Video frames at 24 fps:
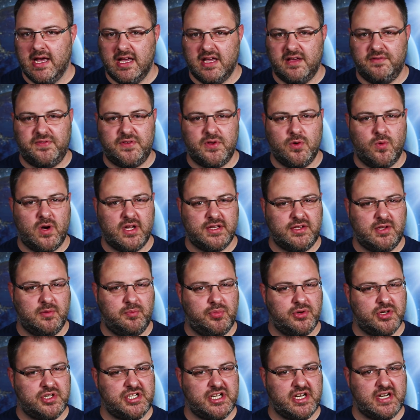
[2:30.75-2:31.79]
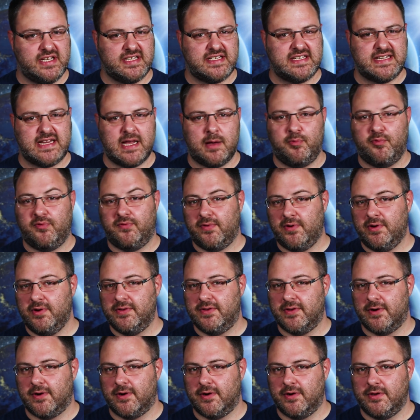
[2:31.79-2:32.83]
If you want to push it a step
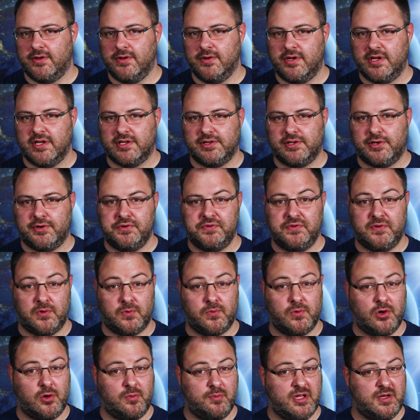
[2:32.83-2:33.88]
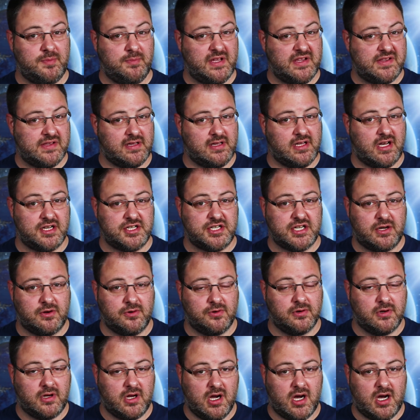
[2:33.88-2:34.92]
further, you can learn the Roman
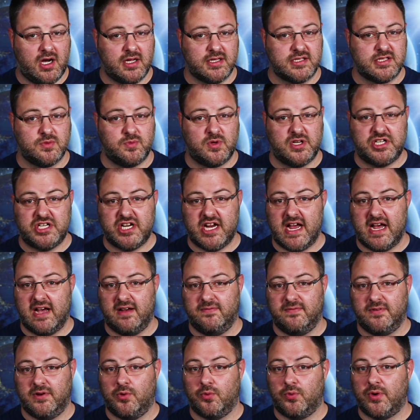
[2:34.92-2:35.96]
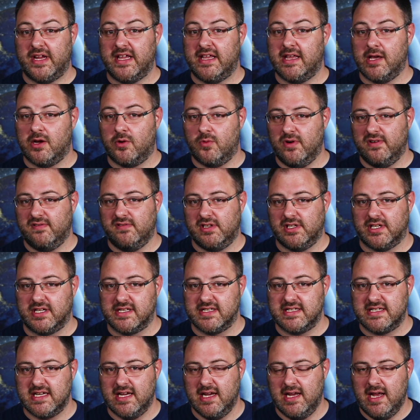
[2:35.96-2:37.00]
mythological gods, which have Greek
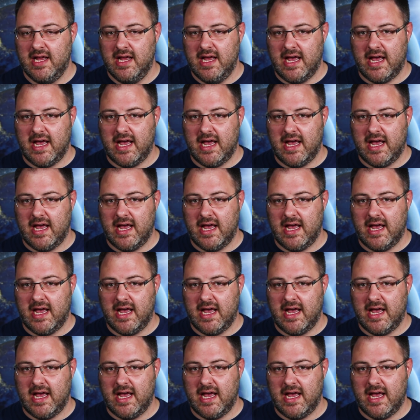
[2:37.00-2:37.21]
equivalents,